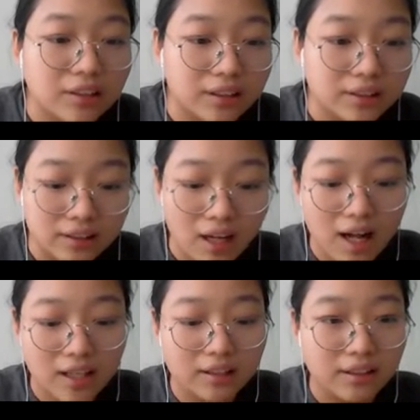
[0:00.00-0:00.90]

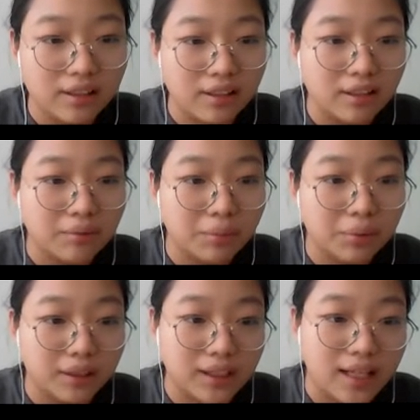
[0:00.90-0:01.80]
and
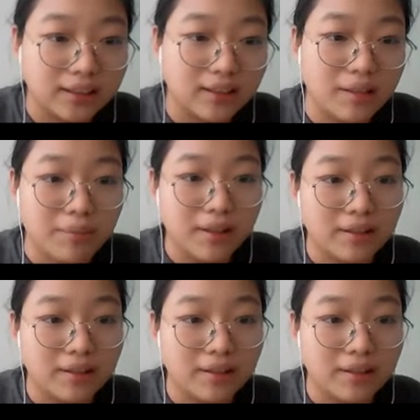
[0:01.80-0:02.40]
put class name.